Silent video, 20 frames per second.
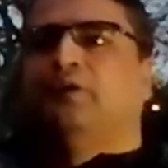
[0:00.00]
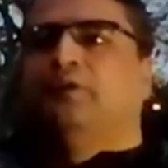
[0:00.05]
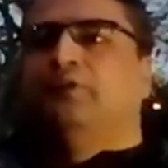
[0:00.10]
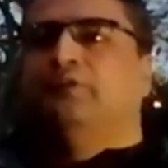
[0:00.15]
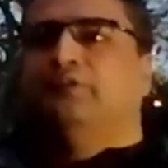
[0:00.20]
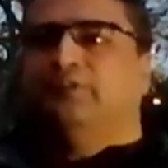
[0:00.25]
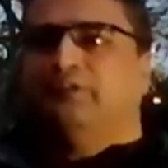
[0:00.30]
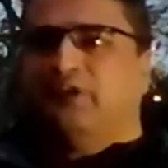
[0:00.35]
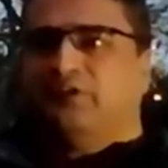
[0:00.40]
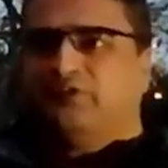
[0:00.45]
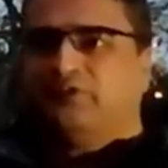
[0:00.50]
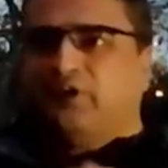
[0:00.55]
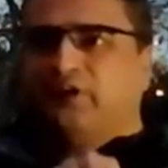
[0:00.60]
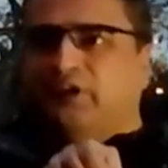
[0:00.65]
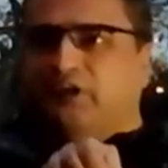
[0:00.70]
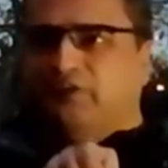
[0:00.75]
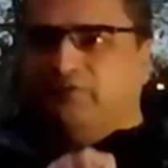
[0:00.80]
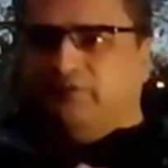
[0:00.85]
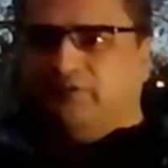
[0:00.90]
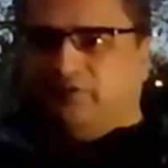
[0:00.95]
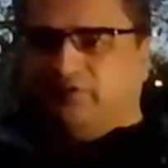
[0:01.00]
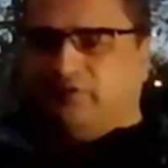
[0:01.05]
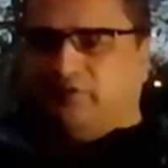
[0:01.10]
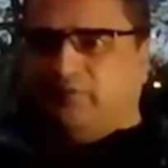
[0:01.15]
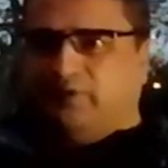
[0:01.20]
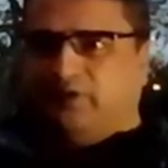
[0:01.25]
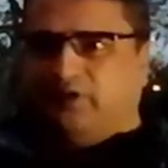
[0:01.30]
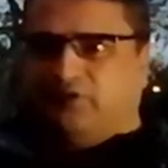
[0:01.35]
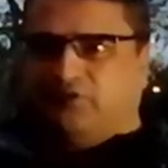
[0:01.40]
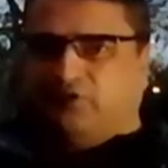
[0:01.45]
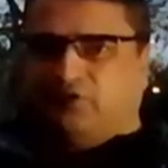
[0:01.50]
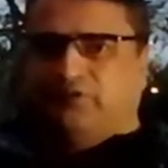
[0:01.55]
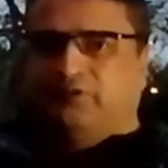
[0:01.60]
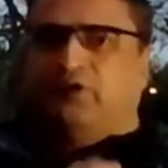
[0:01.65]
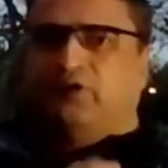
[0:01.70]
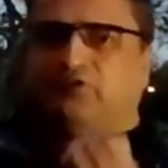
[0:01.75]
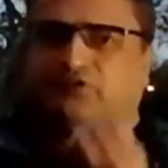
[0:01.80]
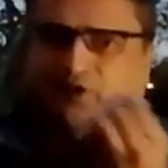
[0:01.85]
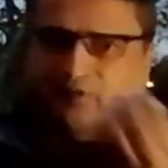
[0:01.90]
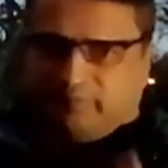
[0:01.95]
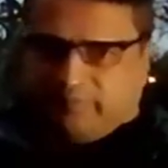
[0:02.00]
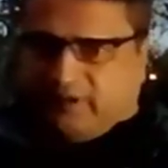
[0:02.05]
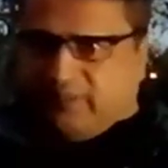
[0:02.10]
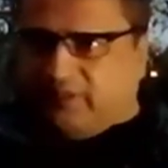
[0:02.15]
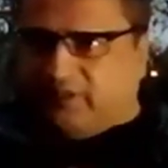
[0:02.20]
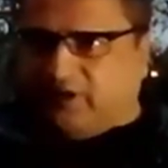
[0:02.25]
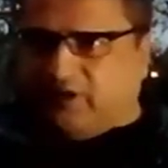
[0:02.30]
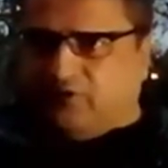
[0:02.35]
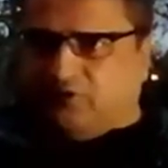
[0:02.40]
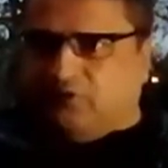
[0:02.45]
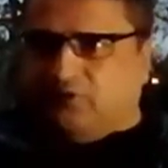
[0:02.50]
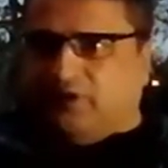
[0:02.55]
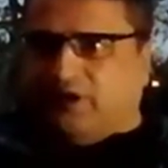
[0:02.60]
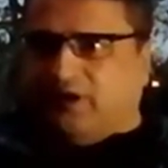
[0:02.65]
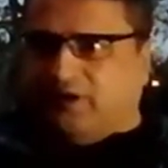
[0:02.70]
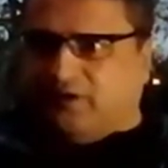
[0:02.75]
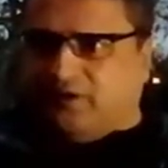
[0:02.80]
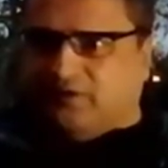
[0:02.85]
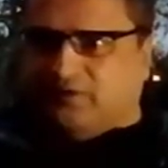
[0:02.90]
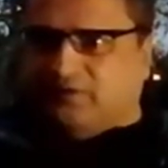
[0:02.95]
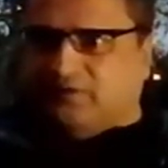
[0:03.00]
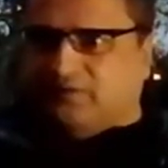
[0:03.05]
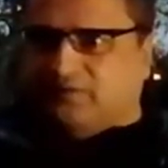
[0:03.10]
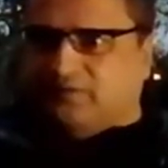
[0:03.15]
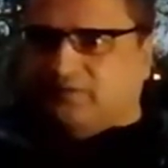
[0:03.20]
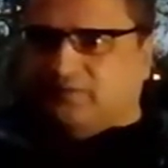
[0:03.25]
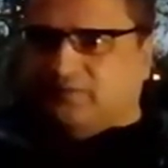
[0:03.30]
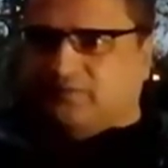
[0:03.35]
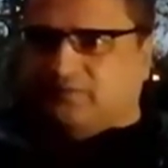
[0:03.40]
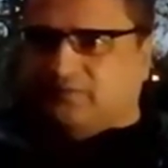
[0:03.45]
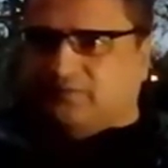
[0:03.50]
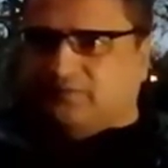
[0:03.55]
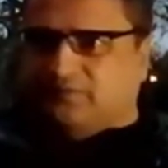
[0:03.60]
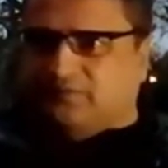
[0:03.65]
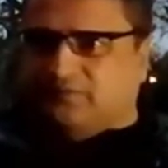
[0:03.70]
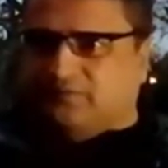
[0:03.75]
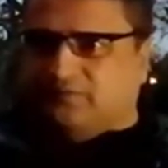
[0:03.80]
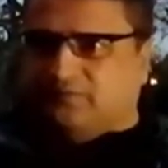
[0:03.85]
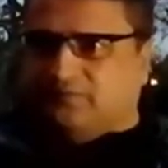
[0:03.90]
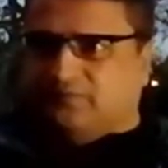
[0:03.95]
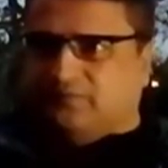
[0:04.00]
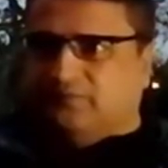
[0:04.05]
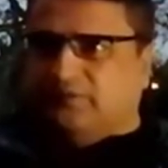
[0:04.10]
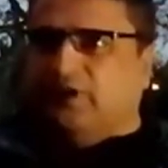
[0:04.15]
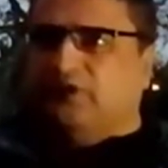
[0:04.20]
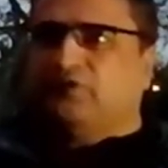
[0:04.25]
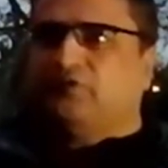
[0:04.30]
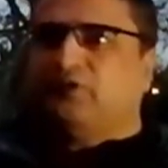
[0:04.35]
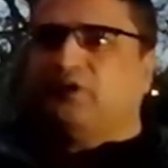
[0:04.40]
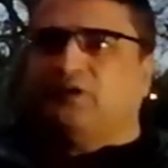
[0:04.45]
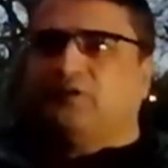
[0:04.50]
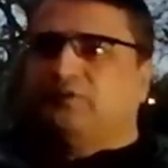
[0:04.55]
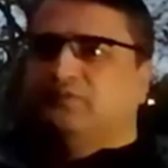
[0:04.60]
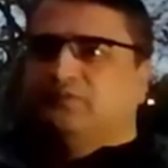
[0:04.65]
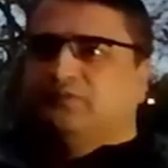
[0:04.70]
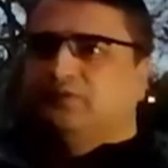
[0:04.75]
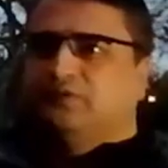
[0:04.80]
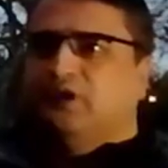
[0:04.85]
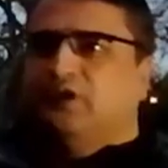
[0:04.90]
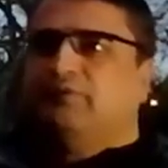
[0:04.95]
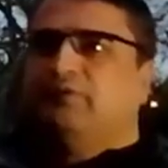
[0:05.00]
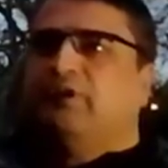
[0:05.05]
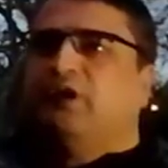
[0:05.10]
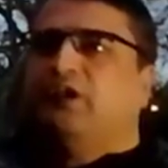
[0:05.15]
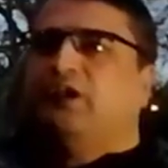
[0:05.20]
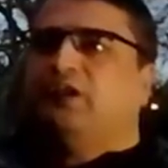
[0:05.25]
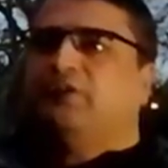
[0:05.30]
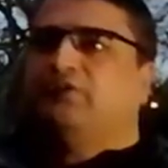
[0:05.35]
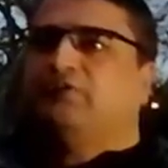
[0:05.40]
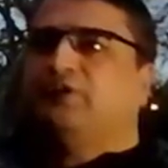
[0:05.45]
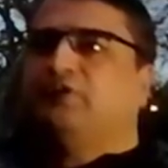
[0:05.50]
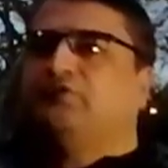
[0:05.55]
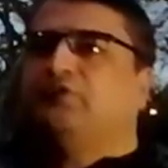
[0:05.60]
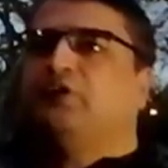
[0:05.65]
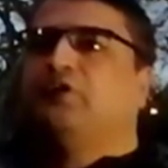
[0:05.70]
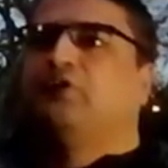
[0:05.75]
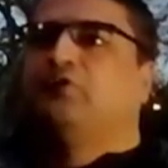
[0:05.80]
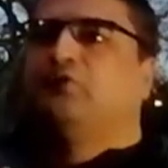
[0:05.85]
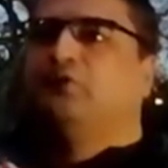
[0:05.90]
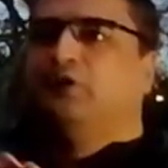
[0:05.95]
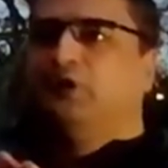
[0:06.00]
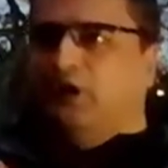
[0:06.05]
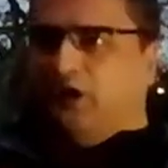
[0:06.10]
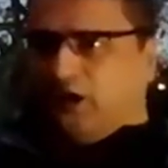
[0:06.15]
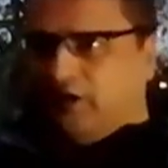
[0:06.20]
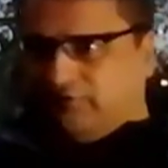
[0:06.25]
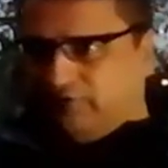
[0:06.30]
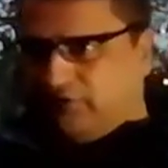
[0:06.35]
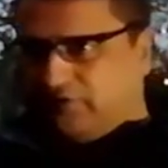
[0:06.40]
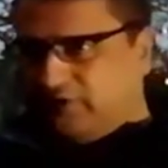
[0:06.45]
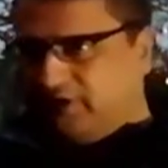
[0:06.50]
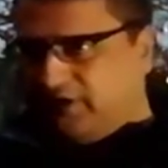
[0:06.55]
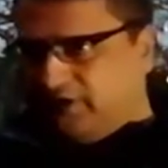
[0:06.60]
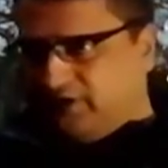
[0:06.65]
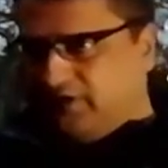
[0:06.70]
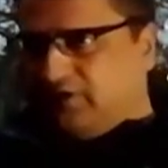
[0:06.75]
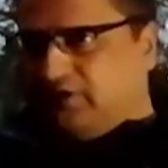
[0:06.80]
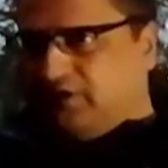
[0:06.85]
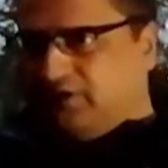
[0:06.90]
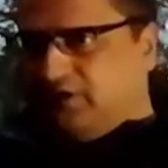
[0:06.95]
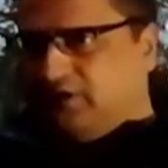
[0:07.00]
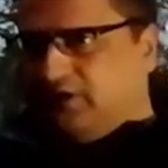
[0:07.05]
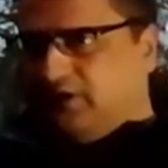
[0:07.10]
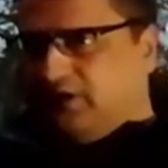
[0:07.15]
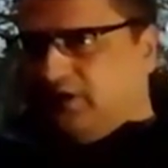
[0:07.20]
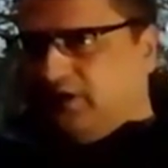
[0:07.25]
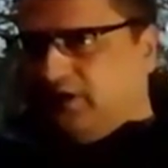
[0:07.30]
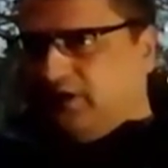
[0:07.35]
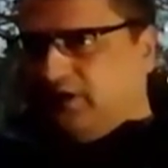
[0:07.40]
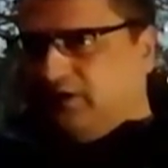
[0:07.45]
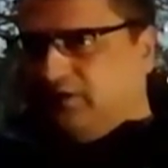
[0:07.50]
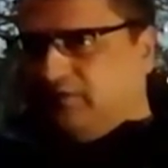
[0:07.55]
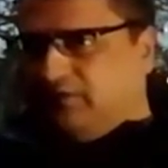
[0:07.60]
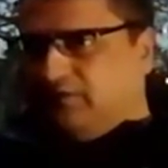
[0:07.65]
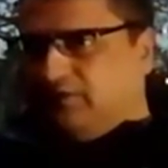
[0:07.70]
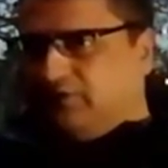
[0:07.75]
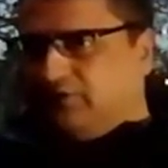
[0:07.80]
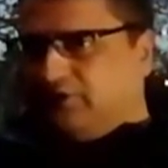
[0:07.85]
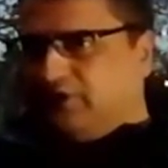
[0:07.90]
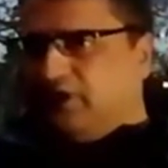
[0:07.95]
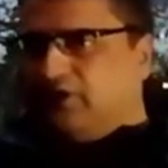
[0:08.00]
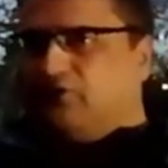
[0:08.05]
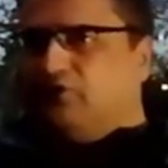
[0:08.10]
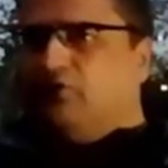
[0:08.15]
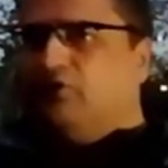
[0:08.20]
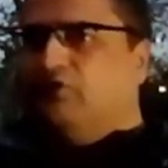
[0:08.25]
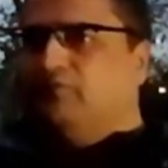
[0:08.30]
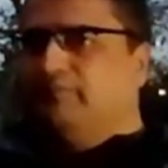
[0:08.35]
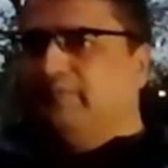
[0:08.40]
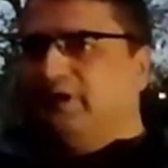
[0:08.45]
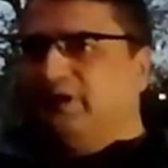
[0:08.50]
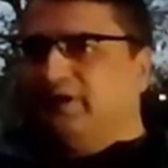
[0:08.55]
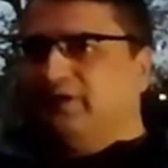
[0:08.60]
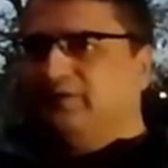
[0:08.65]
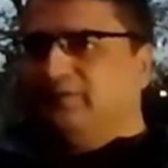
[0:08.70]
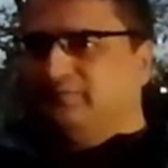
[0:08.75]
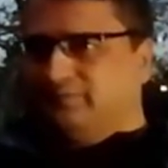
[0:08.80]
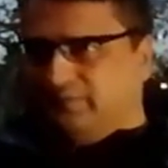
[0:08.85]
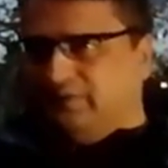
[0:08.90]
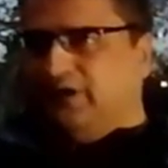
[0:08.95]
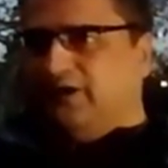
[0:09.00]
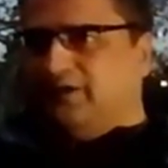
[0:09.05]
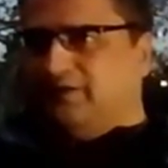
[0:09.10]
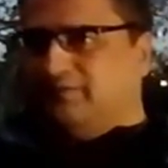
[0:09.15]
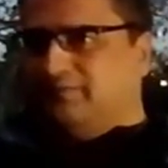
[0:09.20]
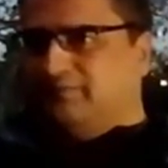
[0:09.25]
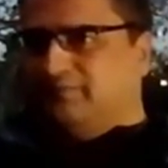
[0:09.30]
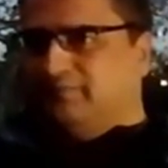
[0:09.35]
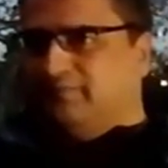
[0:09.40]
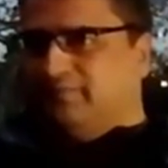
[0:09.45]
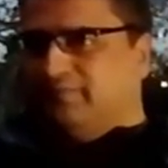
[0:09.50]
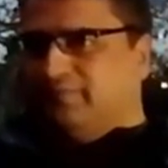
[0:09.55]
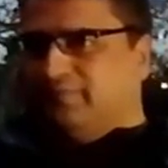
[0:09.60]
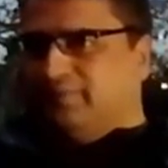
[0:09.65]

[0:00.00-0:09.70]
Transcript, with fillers: Did they say even if someone does wrong thing, jump in there and do that? No, they say they didn't. even Allah says ignore. If you think okay. Sheikh I'm or me, don't worry, don't worry.